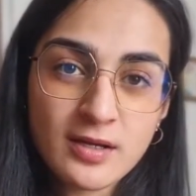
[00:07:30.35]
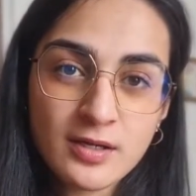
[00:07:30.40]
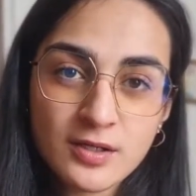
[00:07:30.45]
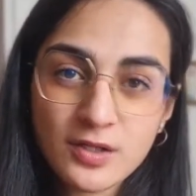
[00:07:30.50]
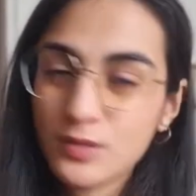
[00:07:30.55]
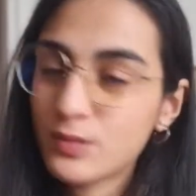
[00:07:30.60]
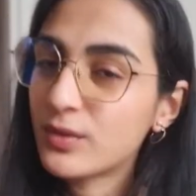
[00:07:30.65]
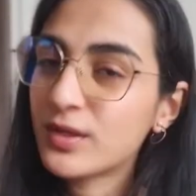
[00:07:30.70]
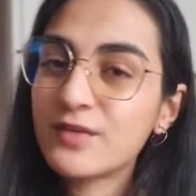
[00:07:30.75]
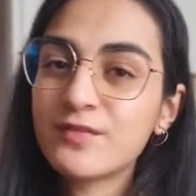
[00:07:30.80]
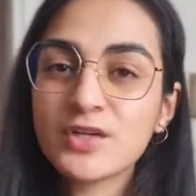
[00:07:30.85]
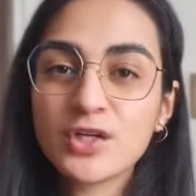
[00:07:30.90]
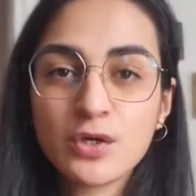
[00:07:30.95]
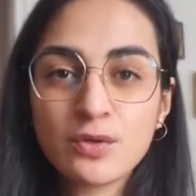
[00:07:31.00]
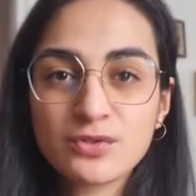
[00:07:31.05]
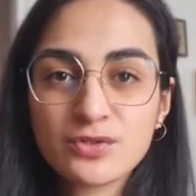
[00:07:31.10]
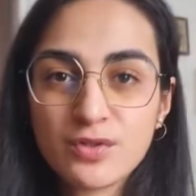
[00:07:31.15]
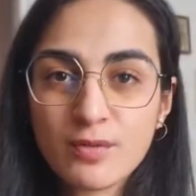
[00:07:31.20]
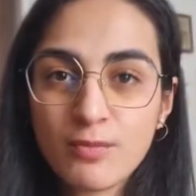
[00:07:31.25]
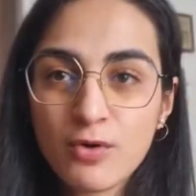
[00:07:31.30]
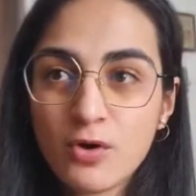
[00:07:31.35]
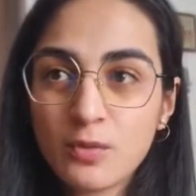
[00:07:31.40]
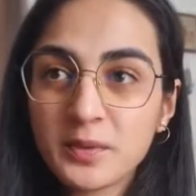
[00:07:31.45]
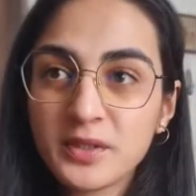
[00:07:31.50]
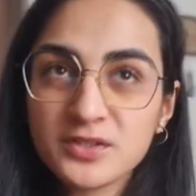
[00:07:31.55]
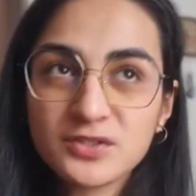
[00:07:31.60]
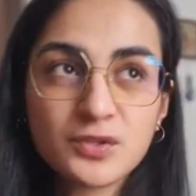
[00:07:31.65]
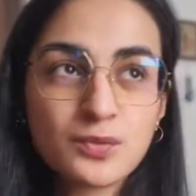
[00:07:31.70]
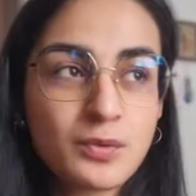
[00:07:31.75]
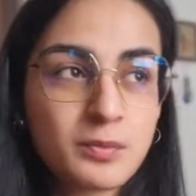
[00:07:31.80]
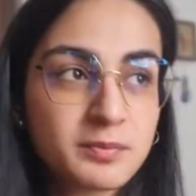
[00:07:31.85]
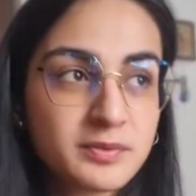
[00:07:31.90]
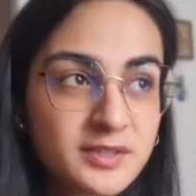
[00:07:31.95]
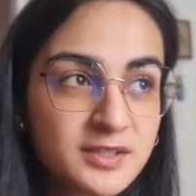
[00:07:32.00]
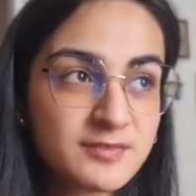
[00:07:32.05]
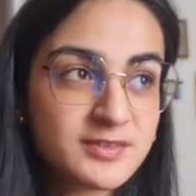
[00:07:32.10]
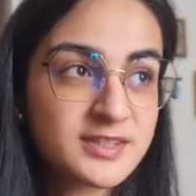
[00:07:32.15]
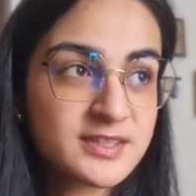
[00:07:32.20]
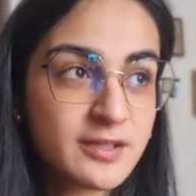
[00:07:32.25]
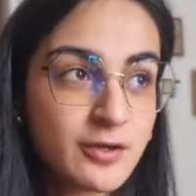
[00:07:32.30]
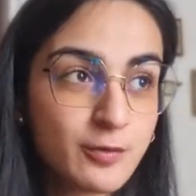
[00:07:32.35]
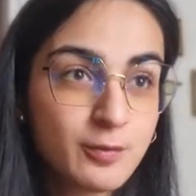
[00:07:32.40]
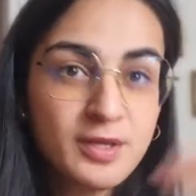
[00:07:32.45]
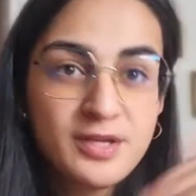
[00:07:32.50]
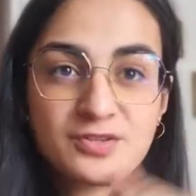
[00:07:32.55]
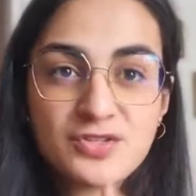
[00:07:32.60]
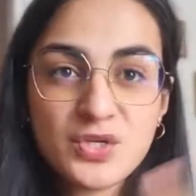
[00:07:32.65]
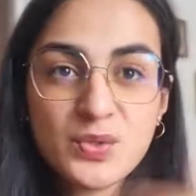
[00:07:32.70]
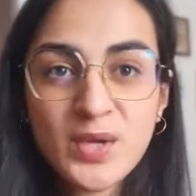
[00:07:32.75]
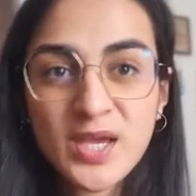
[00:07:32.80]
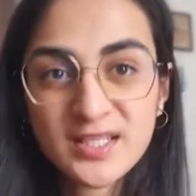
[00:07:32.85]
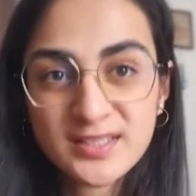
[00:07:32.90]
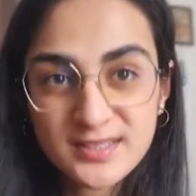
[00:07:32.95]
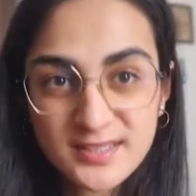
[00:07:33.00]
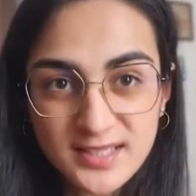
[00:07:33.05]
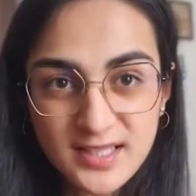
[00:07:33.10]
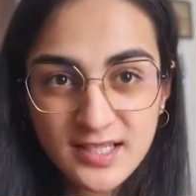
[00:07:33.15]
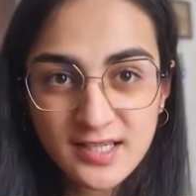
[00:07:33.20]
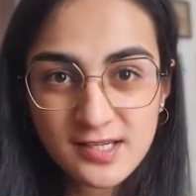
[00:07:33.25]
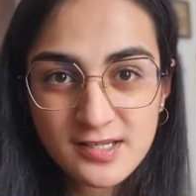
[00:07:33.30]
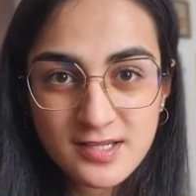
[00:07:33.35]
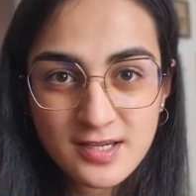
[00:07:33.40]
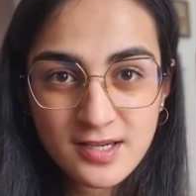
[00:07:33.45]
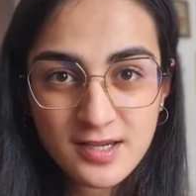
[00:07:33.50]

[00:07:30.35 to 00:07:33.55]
You won't even go to the mall because you won't believe it's there because you can't see it.